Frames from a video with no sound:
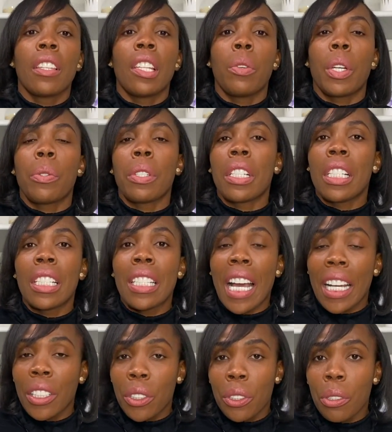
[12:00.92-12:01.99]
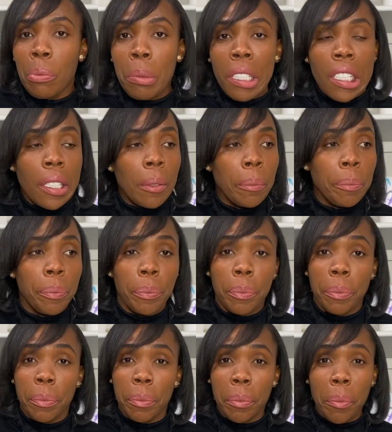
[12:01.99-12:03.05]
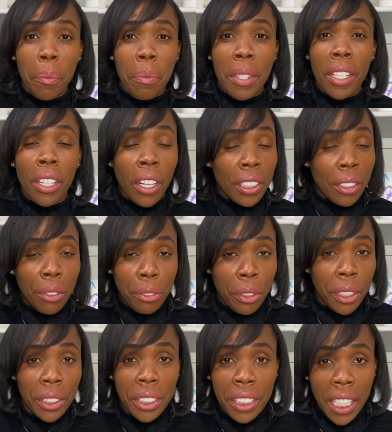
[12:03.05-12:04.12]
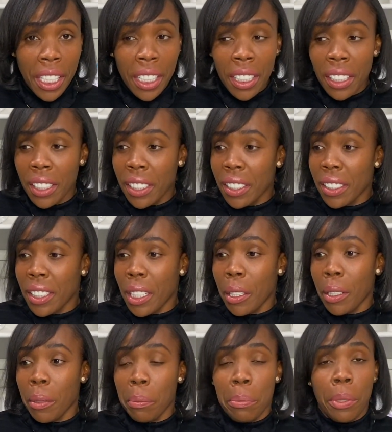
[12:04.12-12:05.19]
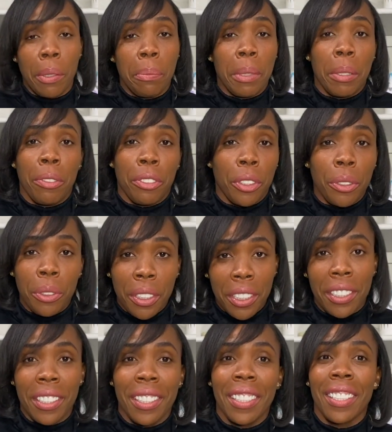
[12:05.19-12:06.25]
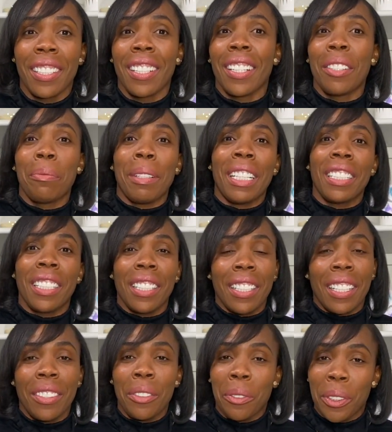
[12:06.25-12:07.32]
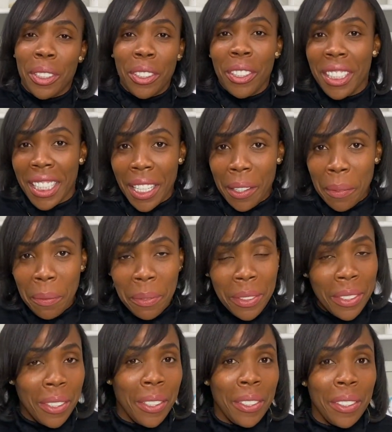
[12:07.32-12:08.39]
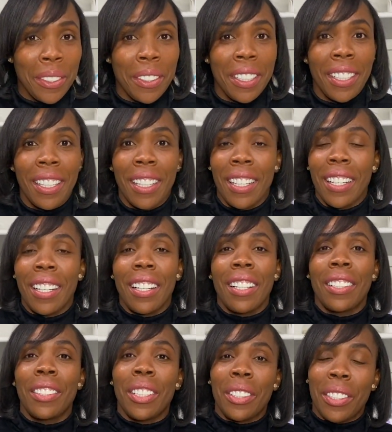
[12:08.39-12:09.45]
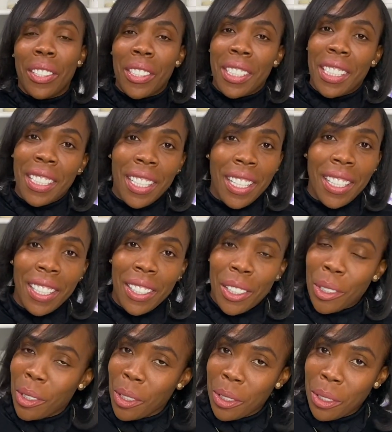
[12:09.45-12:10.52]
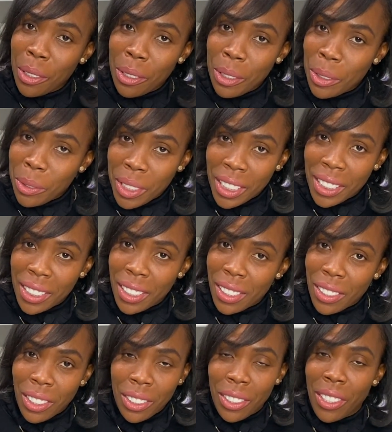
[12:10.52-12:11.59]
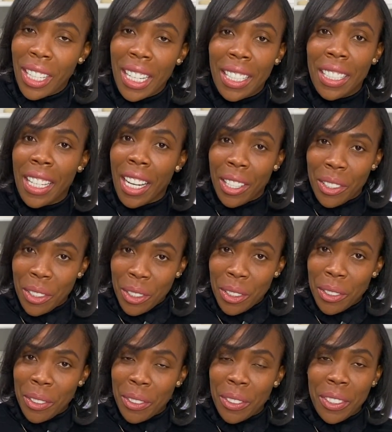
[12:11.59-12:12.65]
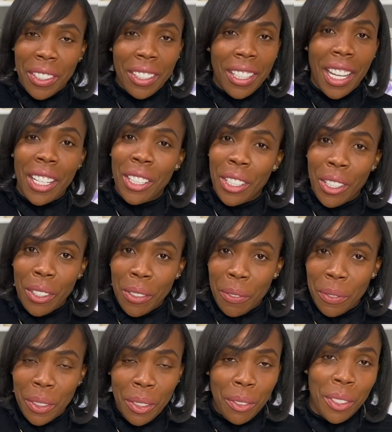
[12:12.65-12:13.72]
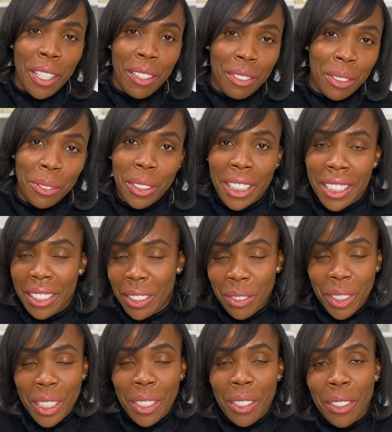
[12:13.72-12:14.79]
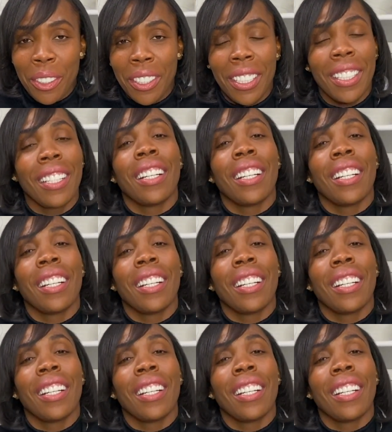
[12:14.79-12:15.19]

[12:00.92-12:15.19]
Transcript: They were really nice to me. On the first day, they brought me food. My dinner was on them. So, Dr. Gina, Dr. Luis, Dr. Alejandro, thank you. If you ever watch this video,